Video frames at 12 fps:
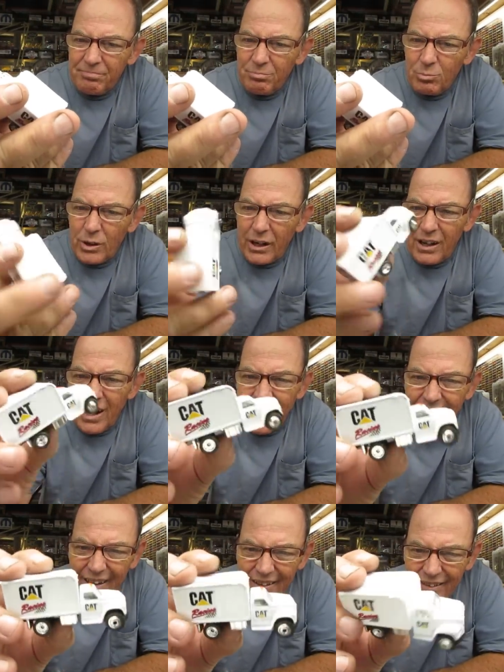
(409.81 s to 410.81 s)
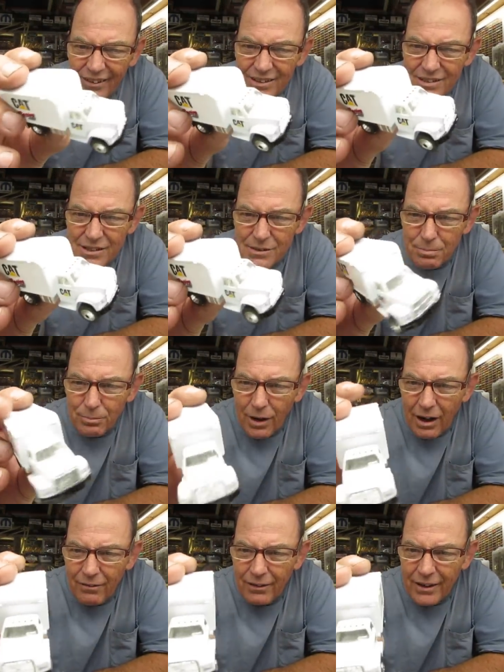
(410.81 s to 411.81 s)
when I got it, you know, because it's
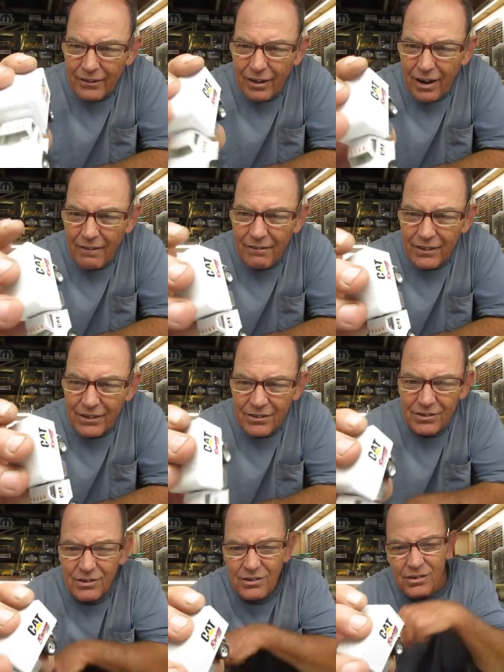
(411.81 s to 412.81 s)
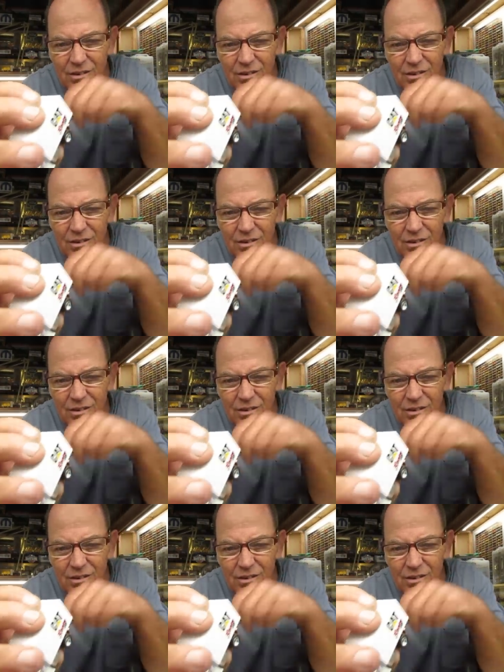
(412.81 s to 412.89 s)
uh, rather obvious